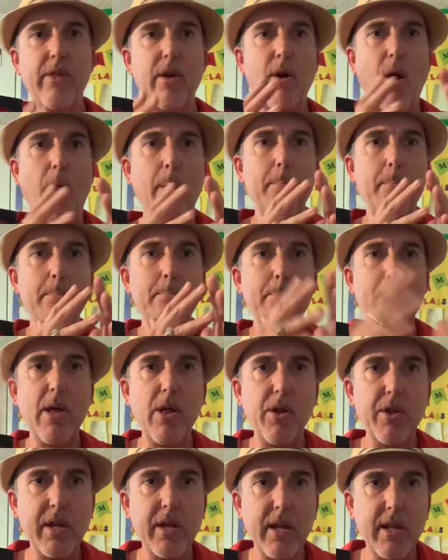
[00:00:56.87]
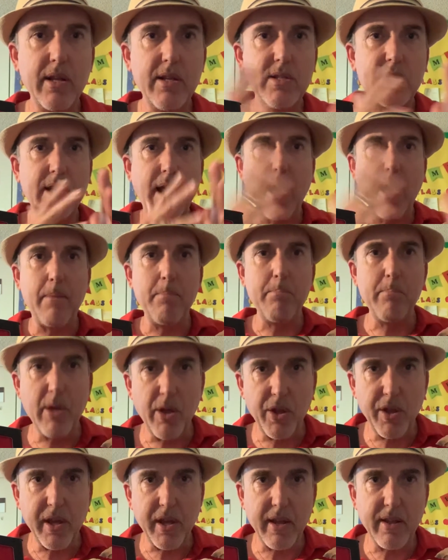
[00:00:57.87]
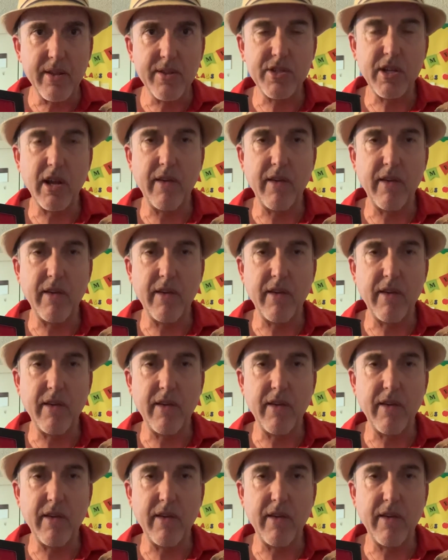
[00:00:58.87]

there are millions and millions